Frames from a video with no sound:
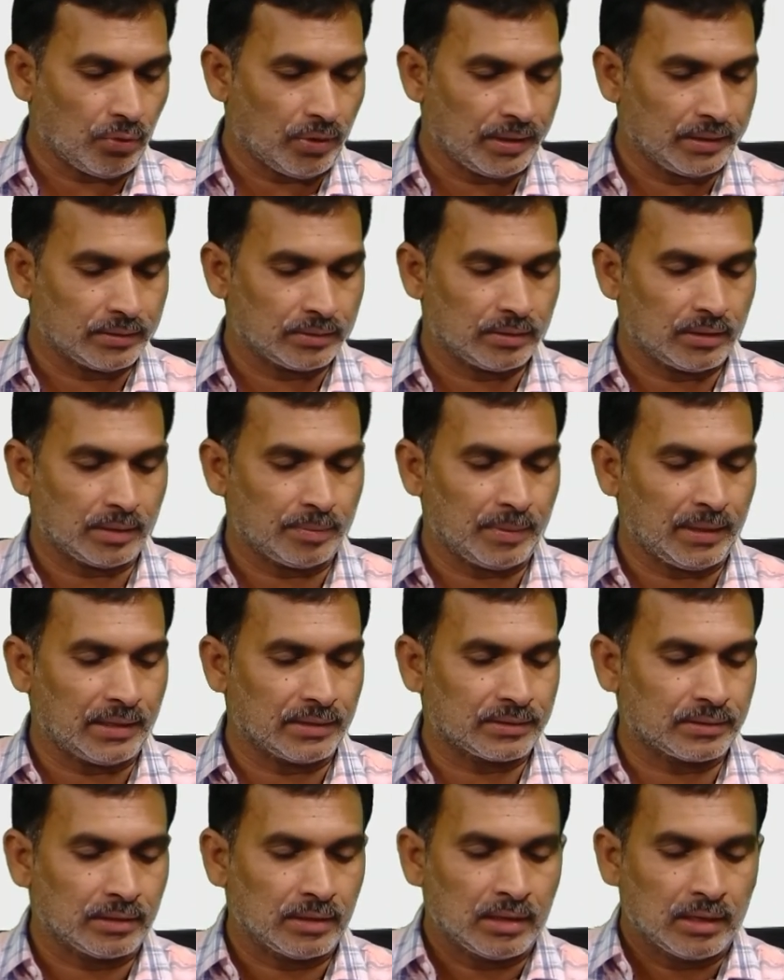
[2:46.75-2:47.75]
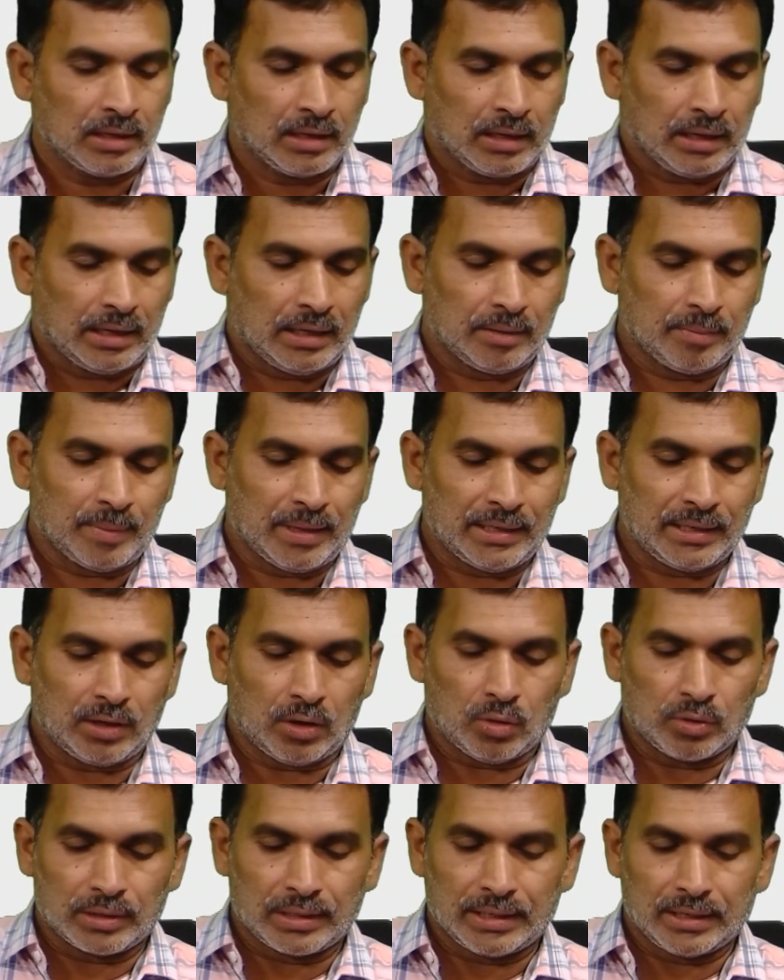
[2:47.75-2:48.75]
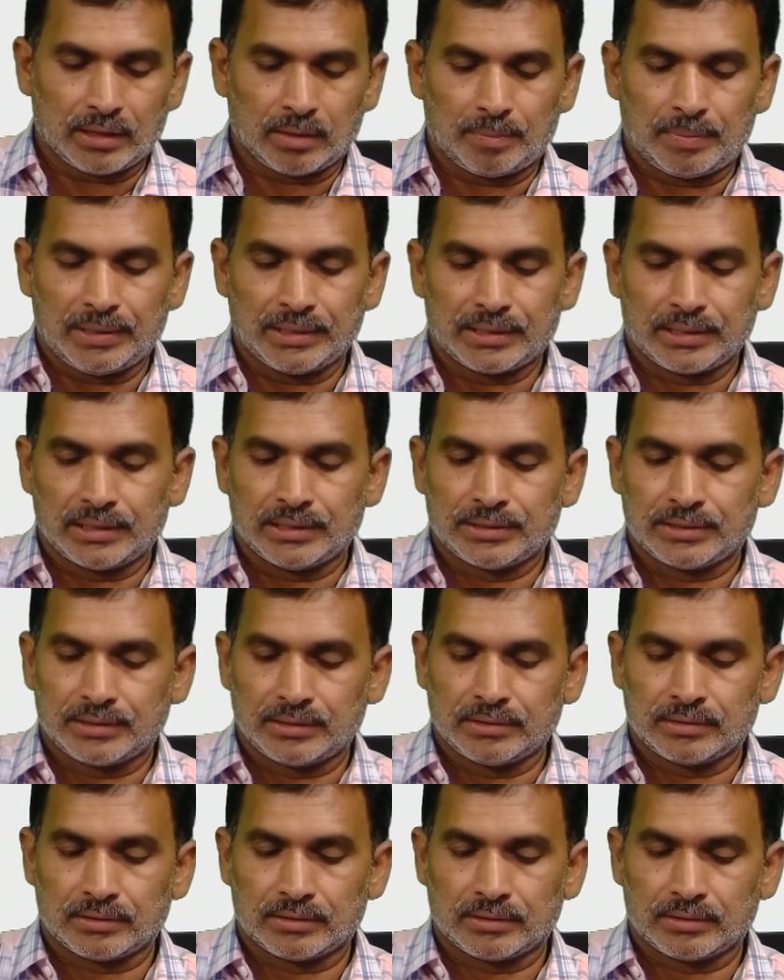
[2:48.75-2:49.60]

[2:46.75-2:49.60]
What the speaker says: That means in many outlier applications,